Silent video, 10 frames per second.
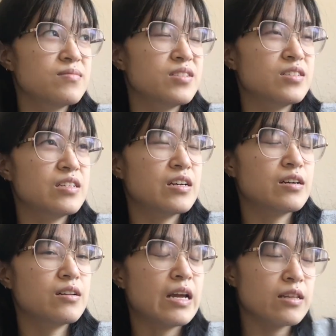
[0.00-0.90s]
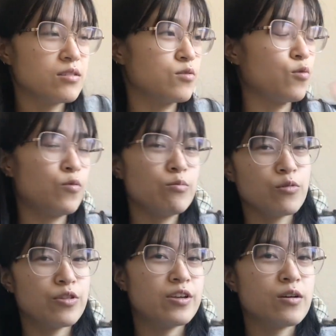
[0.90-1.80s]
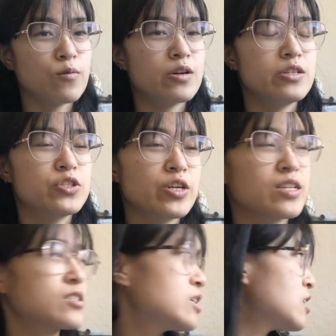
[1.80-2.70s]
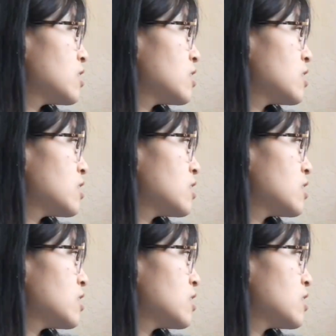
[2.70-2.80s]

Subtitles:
And yeah, and one more thing I want to address.